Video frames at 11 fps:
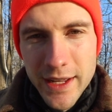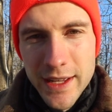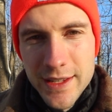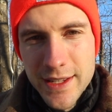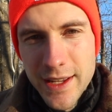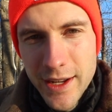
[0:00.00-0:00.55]

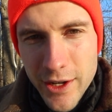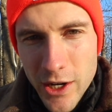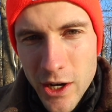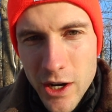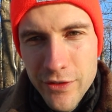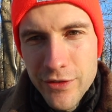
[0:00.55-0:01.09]
is gonna
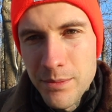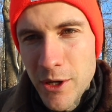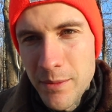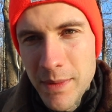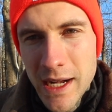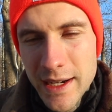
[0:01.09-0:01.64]
occur from your
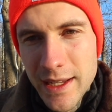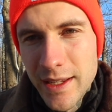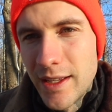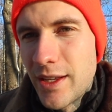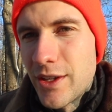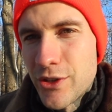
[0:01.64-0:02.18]
body
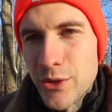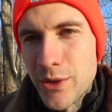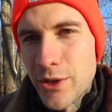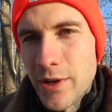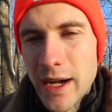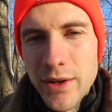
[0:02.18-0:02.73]
to the
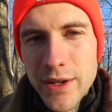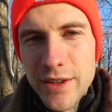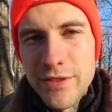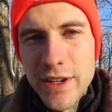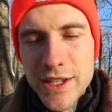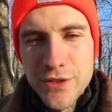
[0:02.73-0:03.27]
ground and
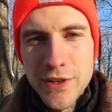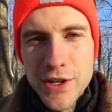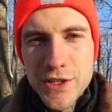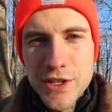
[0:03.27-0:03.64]
vice versa.